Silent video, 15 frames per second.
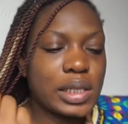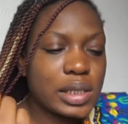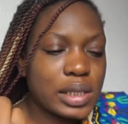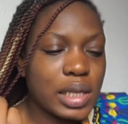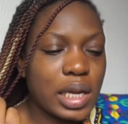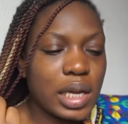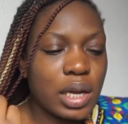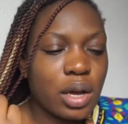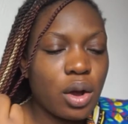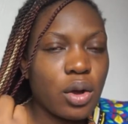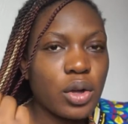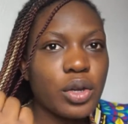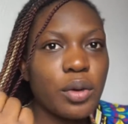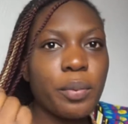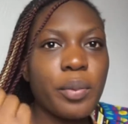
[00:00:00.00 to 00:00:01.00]
to say, oh,
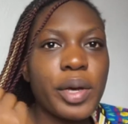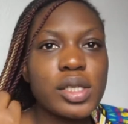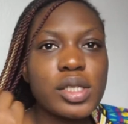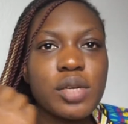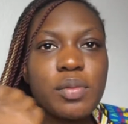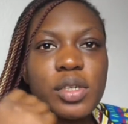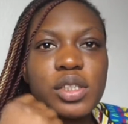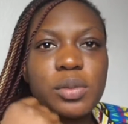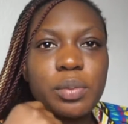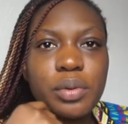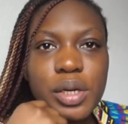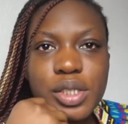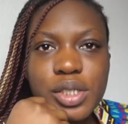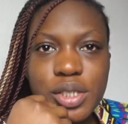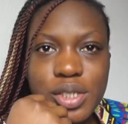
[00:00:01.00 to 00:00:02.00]
you're putting too much
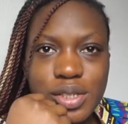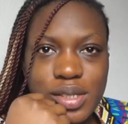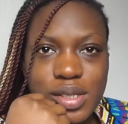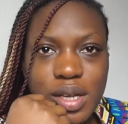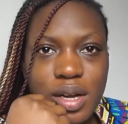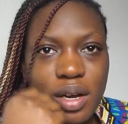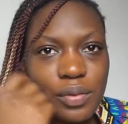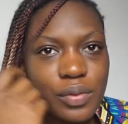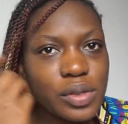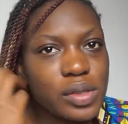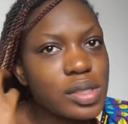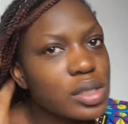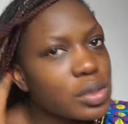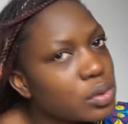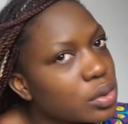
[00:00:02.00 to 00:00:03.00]
pressure on yourself, you're
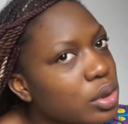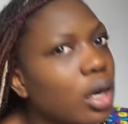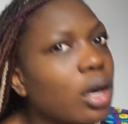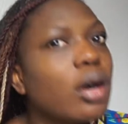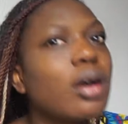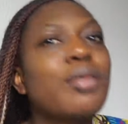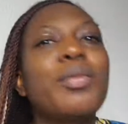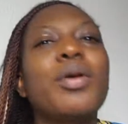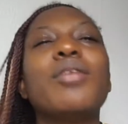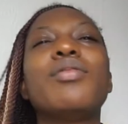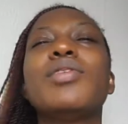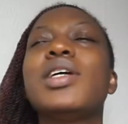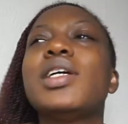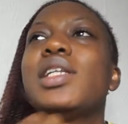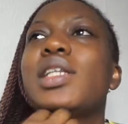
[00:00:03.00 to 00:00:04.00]
still young. But
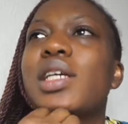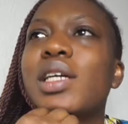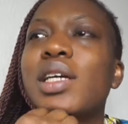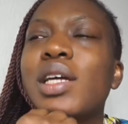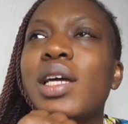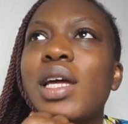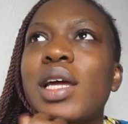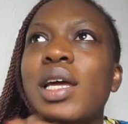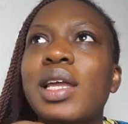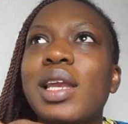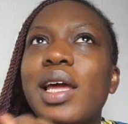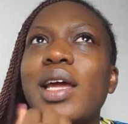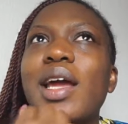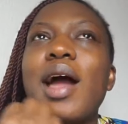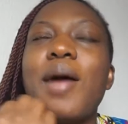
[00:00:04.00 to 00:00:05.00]
really,
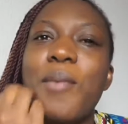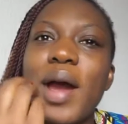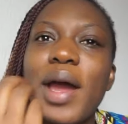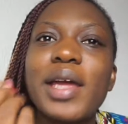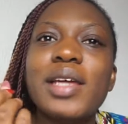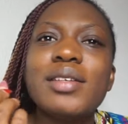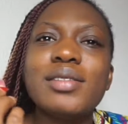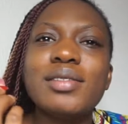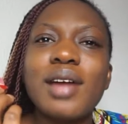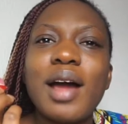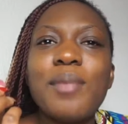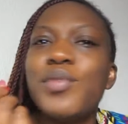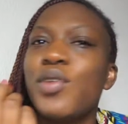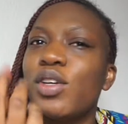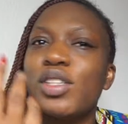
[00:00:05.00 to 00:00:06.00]
like, I'm
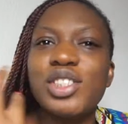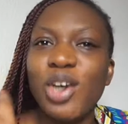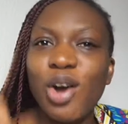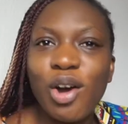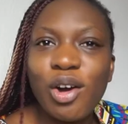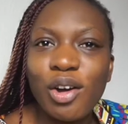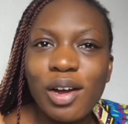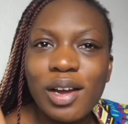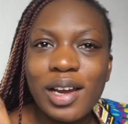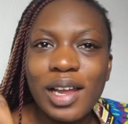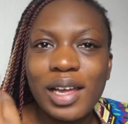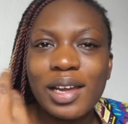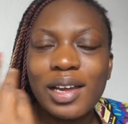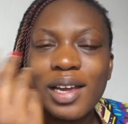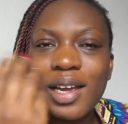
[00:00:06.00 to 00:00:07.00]
not young.
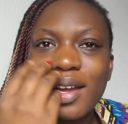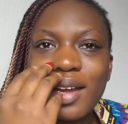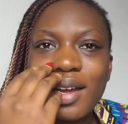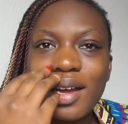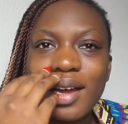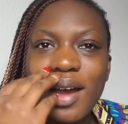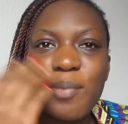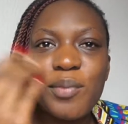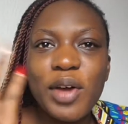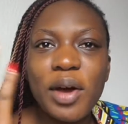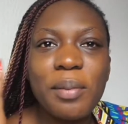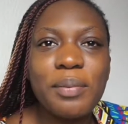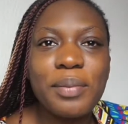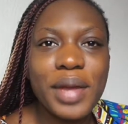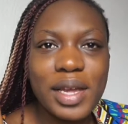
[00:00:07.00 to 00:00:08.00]
Like, I'm not
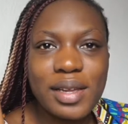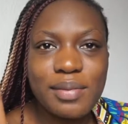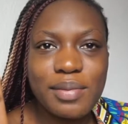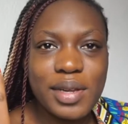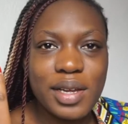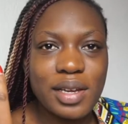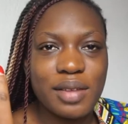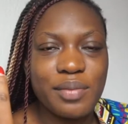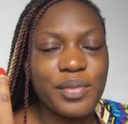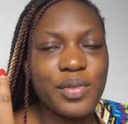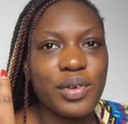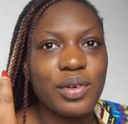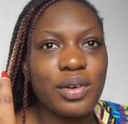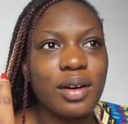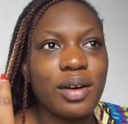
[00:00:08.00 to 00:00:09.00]
a baby
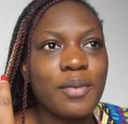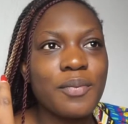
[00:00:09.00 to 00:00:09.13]
anymore.